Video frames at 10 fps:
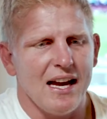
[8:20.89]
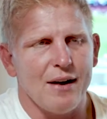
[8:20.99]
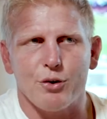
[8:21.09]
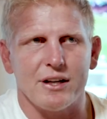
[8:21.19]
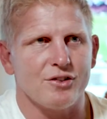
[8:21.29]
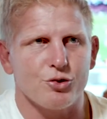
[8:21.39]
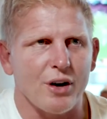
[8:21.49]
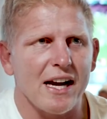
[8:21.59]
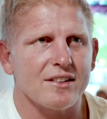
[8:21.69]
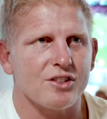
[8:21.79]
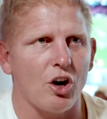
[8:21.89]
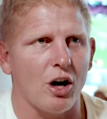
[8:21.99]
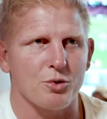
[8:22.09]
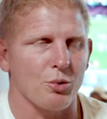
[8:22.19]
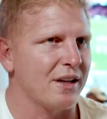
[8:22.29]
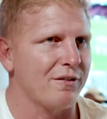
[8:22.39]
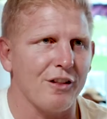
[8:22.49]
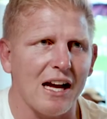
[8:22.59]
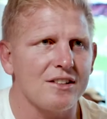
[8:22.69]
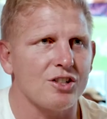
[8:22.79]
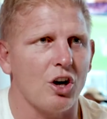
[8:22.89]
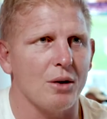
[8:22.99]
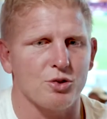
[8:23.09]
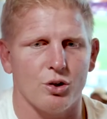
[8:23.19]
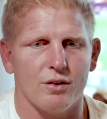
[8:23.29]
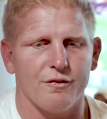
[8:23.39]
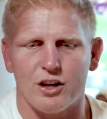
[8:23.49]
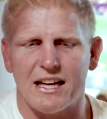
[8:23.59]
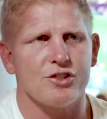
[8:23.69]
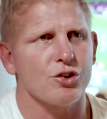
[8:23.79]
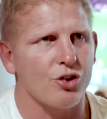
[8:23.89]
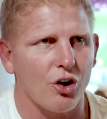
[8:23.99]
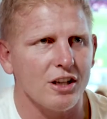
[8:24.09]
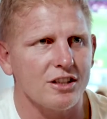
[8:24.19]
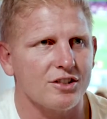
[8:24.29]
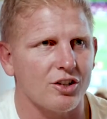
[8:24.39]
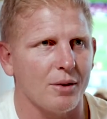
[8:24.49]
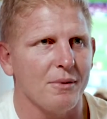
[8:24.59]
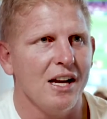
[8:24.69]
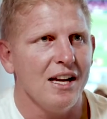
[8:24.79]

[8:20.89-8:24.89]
If we're in drought times, or we're in flood times, or financial crisis time,